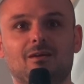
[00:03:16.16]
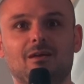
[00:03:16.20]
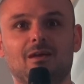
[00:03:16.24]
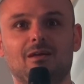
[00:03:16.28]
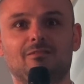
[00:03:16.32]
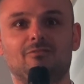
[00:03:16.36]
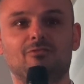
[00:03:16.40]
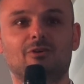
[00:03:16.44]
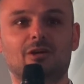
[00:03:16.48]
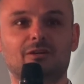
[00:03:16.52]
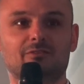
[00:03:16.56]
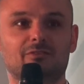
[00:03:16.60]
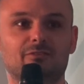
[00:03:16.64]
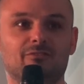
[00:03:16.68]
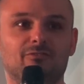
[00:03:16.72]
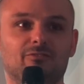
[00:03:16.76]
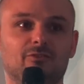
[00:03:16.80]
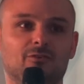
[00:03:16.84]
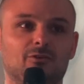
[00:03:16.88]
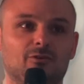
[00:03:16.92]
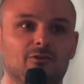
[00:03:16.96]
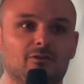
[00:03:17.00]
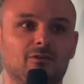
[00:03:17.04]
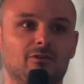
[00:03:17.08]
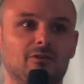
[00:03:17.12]
attractive
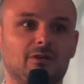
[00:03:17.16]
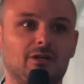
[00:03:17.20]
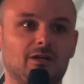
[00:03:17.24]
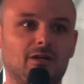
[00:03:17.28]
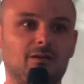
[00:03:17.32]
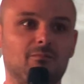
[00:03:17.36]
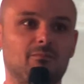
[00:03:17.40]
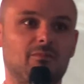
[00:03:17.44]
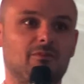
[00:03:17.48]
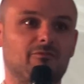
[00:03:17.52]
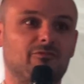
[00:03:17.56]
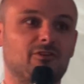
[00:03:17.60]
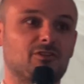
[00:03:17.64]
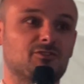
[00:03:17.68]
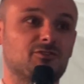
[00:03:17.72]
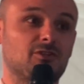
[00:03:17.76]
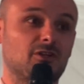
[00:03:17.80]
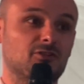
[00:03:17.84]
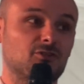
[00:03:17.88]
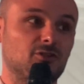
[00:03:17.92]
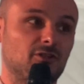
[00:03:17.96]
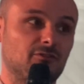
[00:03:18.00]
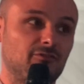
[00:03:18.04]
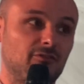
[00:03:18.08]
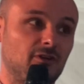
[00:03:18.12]
for
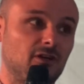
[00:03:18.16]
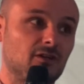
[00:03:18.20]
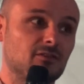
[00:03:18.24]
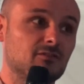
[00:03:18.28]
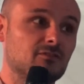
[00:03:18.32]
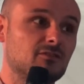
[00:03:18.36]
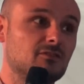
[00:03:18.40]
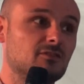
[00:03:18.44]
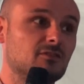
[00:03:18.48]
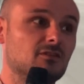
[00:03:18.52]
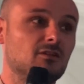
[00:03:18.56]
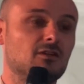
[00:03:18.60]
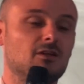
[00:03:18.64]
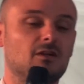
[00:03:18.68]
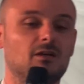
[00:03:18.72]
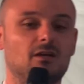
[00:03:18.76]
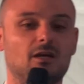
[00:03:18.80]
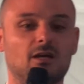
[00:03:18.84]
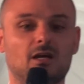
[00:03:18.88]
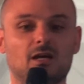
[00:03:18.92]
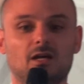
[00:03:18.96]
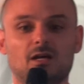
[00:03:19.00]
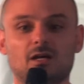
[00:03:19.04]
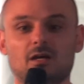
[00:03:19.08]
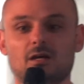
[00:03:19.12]
infrastructure funds,
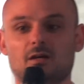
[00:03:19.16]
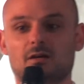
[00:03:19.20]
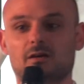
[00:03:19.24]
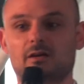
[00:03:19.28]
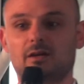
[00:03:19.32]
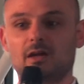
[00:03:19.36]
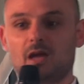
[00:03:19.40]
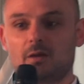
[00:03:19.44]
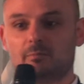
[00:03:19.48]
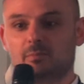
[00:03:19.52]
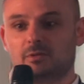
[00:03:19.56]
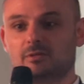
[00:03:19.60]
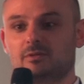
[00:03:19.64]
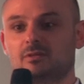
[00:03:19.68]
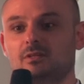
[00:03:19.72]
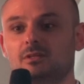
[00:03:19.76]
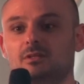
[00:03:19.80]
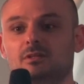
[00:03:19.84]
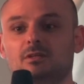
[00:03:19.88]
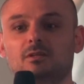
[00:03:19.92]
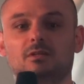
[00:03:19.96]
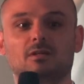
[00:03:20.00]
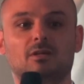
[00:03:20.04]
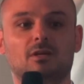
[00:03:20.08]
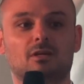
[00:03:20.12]

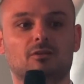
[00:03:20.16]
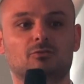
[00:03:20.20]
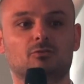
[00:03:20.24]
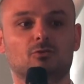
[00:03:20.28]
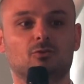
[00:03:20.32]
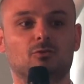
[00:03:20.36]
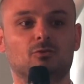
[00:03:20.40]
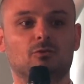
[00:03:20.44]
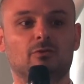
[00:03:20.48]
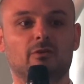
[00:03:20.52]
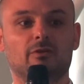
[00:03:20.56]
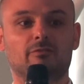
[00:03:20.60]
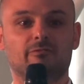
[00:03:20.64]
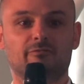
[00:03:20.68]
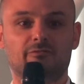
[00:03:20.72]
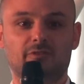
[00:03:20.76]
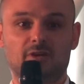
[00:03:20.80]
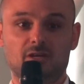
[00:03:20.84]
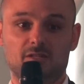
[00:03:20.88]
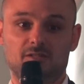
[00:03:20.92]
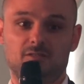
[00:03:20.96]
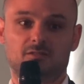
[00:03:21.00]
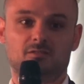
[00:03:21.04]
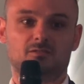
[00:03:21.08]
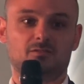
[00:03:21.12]
capital to
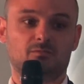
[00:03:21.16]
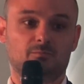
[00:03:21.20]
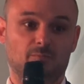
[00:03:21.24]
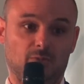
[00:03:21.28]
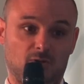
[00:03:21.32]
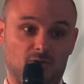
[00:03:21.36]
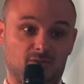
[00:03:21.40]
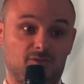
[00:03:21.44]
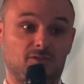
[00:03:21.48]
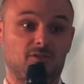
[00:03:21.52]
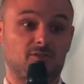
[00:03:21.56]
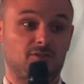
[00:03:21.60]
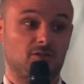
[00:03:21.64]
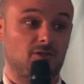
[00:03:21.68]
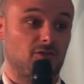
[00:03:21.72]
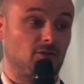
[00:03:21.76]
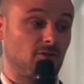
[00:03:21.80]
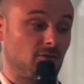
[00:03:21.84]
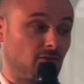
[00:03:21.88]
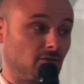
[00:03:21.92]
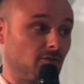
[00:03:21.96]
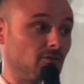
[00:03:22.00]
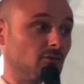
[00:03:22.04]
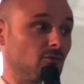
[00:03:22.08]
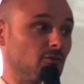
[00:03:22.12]
invest, because there's a
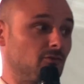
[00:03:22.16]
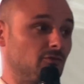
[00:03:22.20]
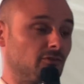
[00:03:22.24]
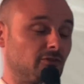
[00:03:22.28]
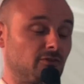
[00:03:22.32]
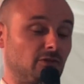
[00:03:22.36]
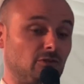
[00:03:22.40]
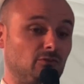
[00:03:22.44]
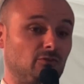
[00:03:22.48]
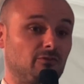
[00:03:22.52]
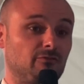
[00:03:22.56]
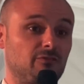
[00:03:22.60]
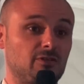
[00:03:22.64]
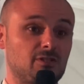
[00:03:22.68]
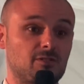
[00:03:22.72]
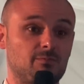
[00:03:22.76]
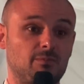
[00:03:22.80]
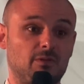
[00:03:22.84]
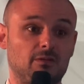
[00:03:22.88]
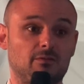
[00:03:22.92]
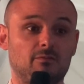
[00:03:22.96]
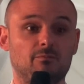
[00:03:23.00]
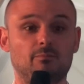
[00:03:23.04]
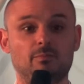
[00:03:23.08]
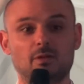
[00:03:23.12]
good return on
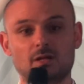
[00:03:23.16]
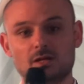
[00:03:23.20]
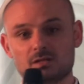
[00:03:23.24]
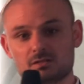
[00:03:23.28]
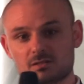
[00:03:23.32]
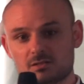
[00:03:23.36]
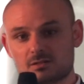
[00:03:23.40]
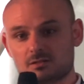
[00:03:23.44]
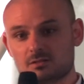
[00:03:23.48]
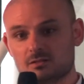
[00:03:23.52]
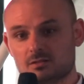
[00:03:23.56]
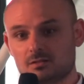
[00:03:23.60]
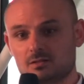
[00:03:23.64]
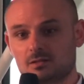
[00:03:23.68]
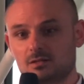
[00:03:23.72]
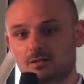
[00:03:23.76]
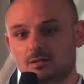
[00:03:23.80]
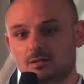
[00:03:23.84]
investment. Plus,